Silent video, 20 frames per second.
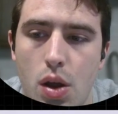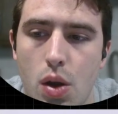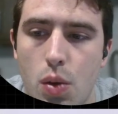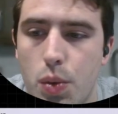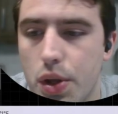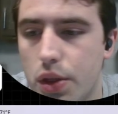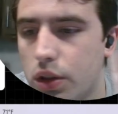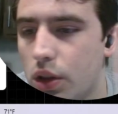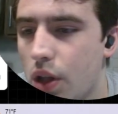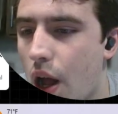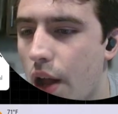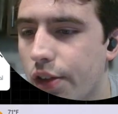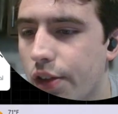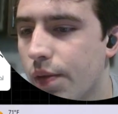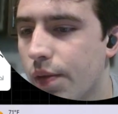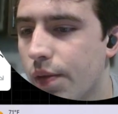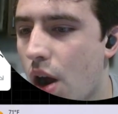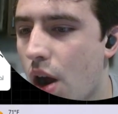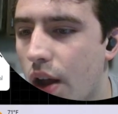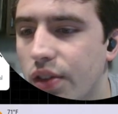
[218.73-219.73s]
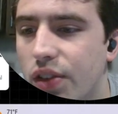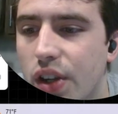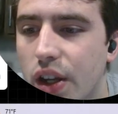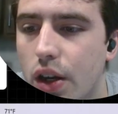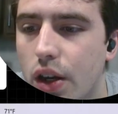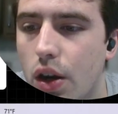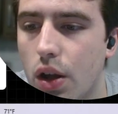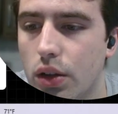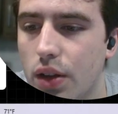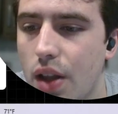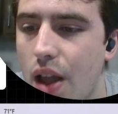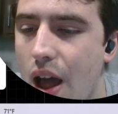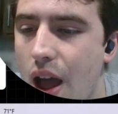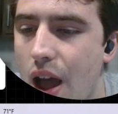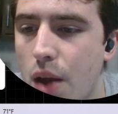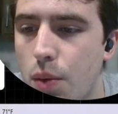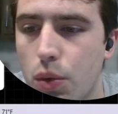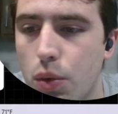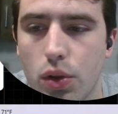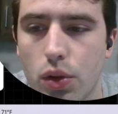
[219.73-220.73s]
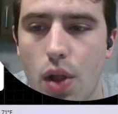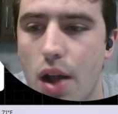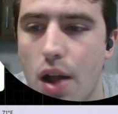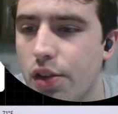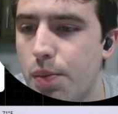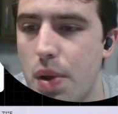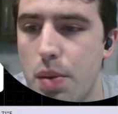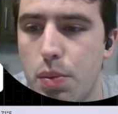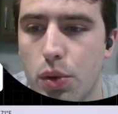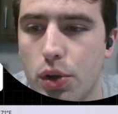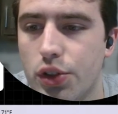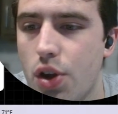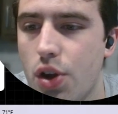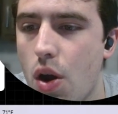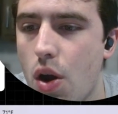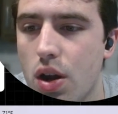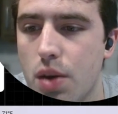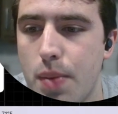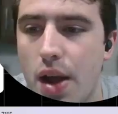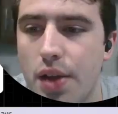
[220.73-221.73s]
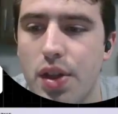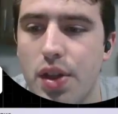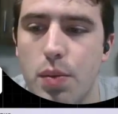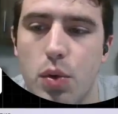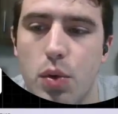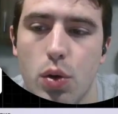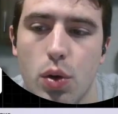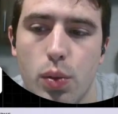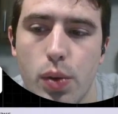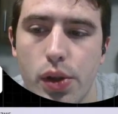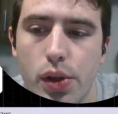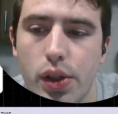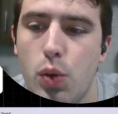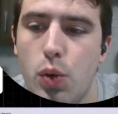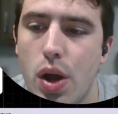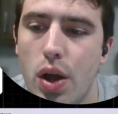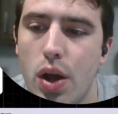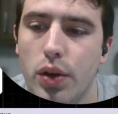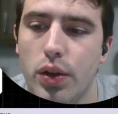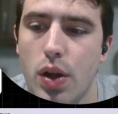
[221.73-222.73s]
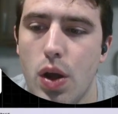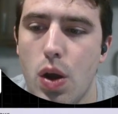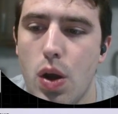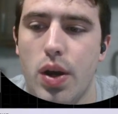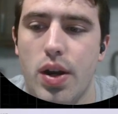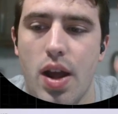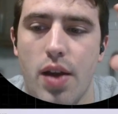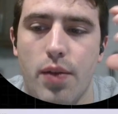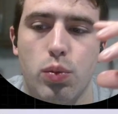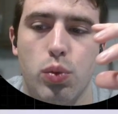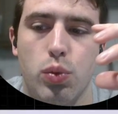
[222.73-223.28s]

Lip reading: with lots of content online where lots of people are talking about them who are really well known and have